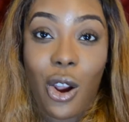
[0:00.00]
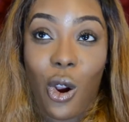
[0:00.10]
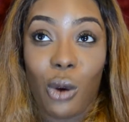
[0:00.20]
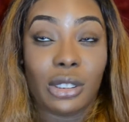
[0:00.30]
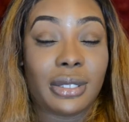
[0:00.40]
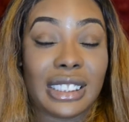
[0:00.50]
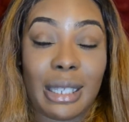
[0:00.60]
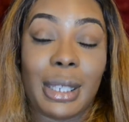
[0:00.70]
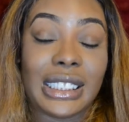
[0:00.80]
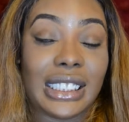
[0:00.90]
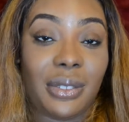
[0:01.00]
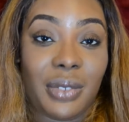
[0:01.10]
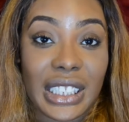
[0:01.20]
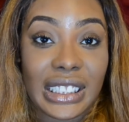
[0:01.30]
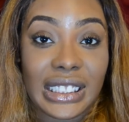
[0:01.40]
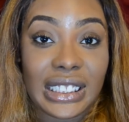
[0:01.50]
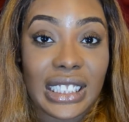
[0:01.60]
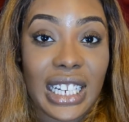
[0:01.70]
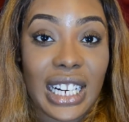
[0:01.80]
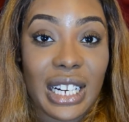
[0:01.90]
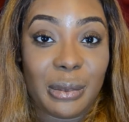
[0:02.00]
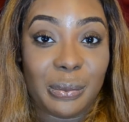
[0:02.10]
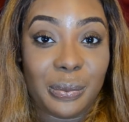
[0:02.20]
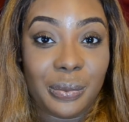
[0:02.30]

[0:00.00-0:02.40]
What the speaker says: Always wanted to get my teeth fixed. I